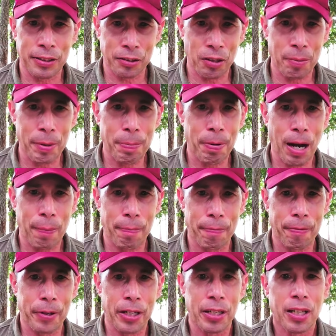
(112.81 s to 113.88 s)
that's going to be problem
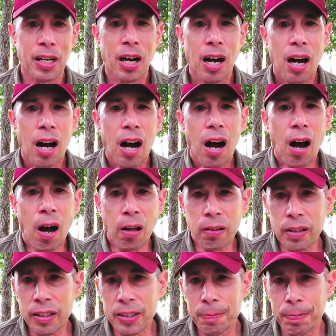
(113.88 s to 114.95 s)
free.
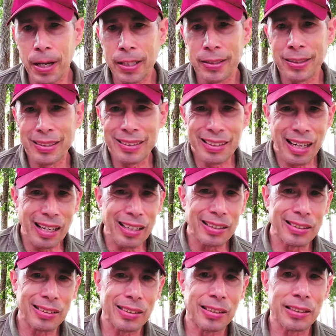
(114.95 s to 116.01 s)
All an inspection
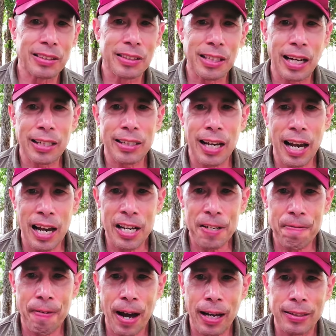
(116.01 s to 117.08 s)
does is check the
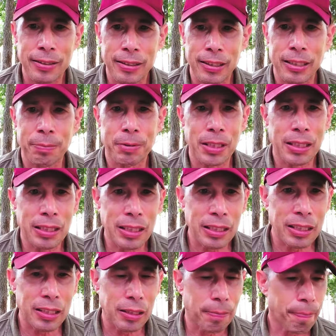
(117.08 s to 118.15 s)
HVAC system's
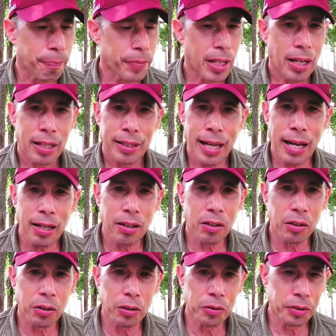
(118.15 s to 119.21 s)
condition. That
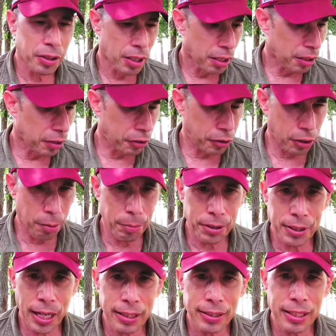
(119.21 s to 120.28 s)
includes the
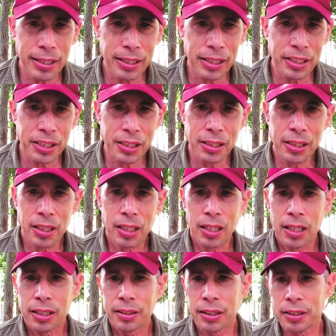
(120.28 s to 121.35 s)
thermostat's condition,
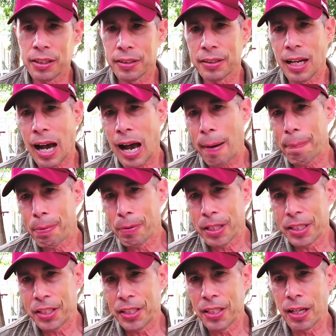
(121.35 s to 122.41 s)
such as the
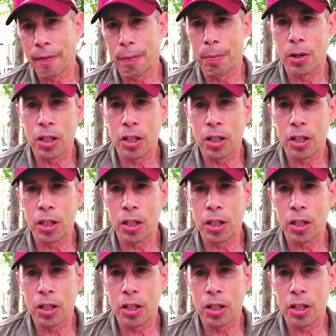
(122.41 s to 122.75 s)
operation of